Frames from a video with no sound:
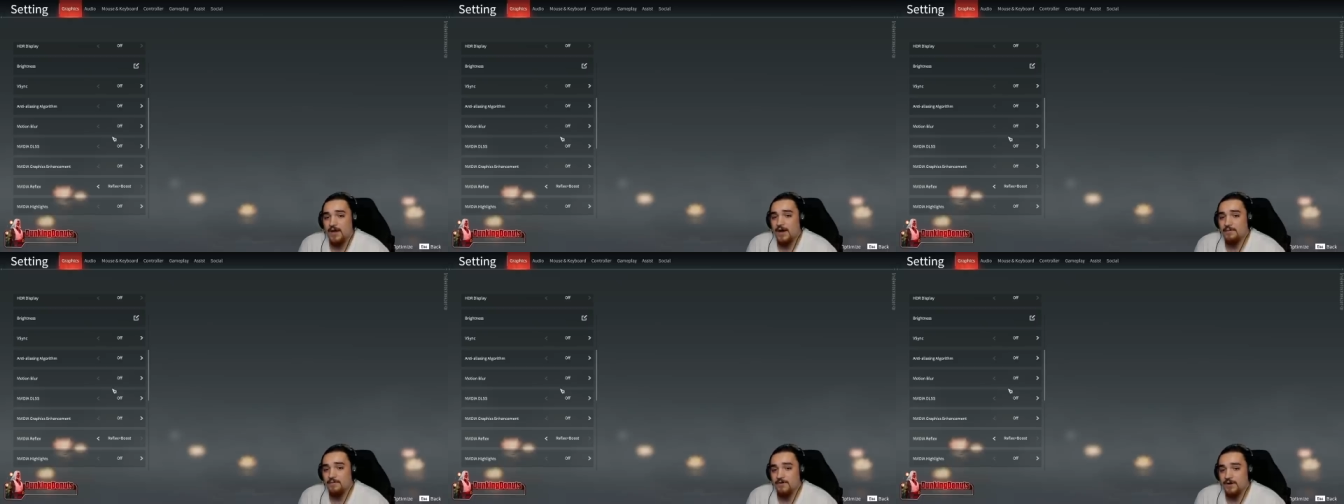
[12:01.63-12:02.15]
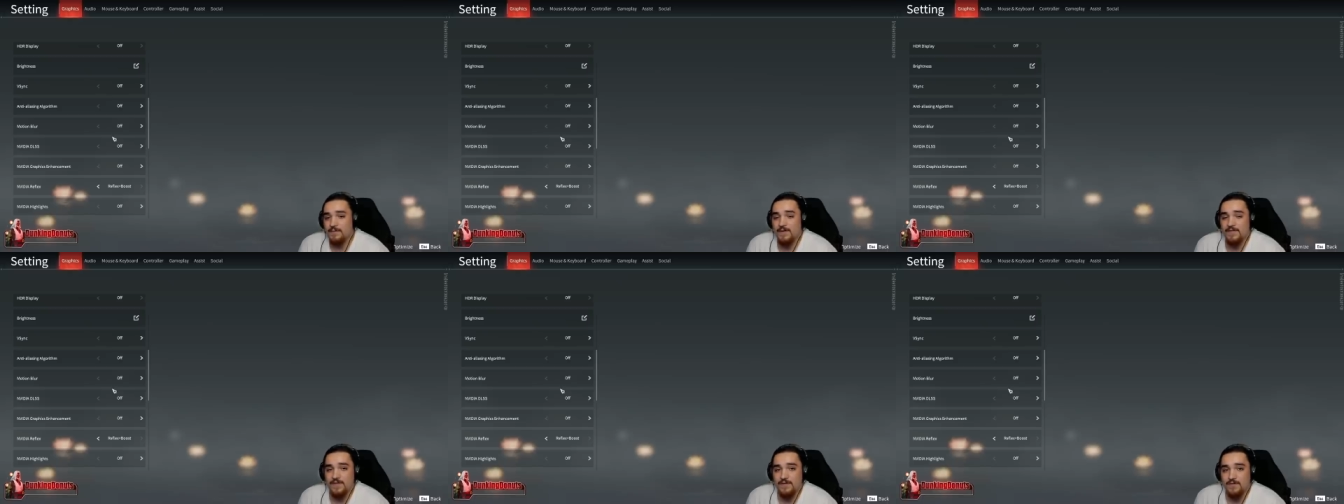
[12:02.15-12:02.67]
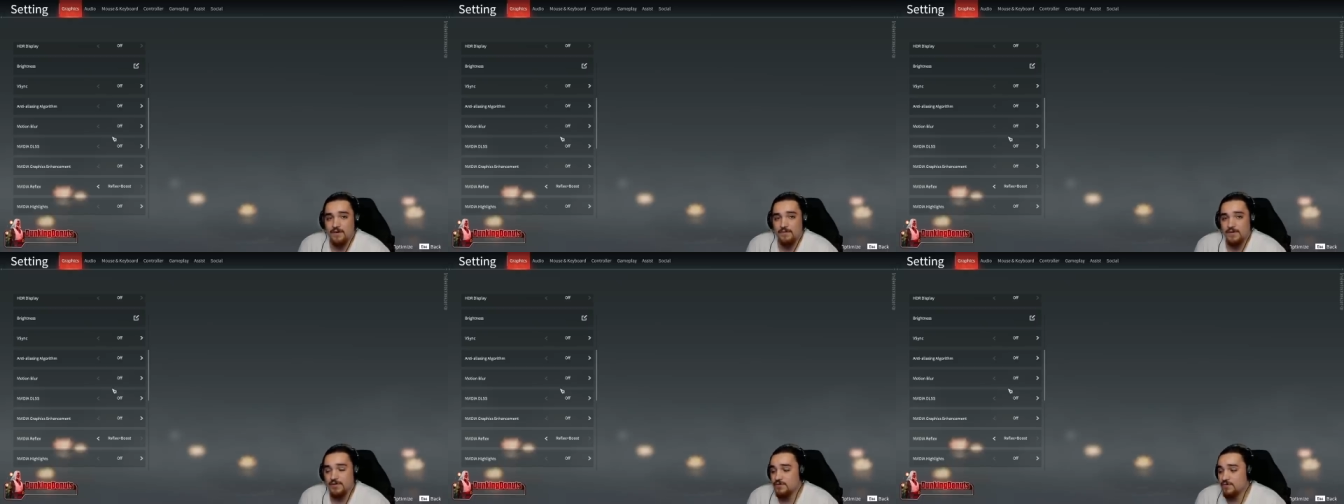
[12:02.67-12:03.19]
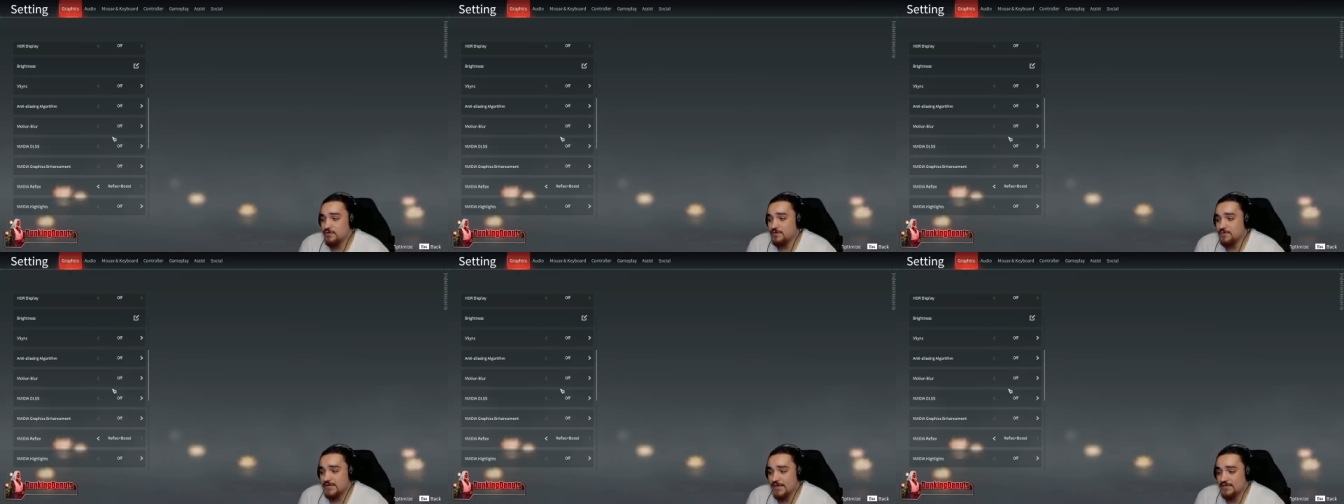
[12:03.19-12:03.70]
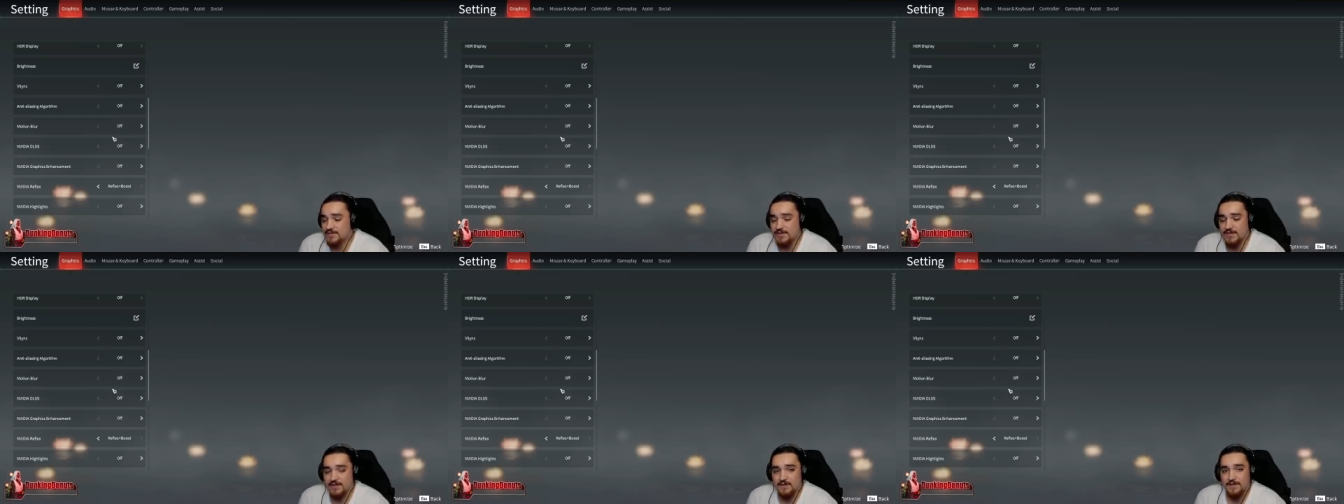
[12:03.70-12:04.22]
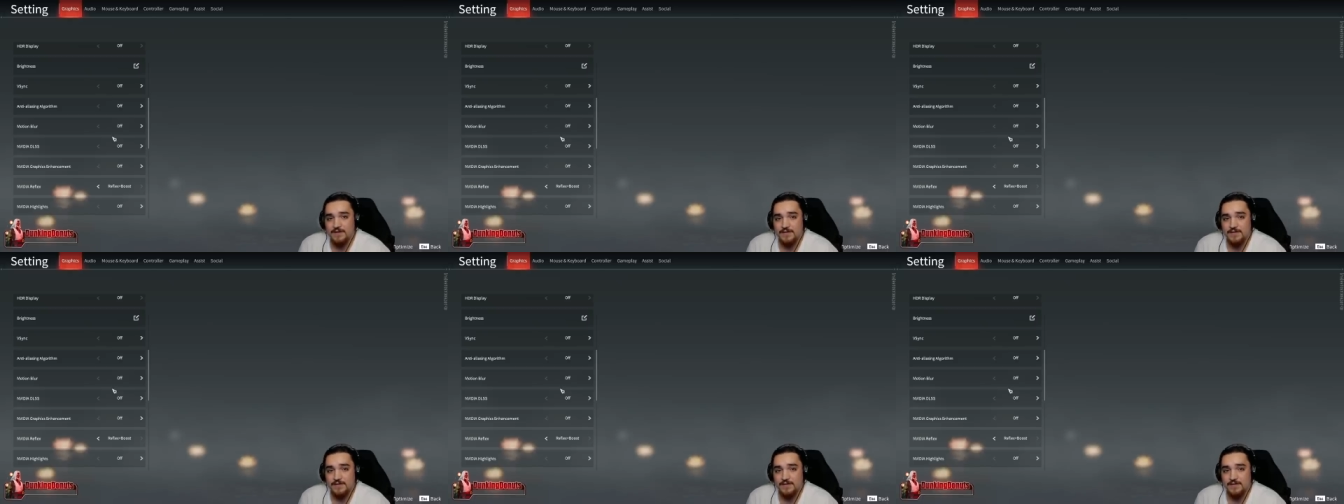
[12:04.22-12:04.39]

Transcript: I would recommend that you go and do some testing,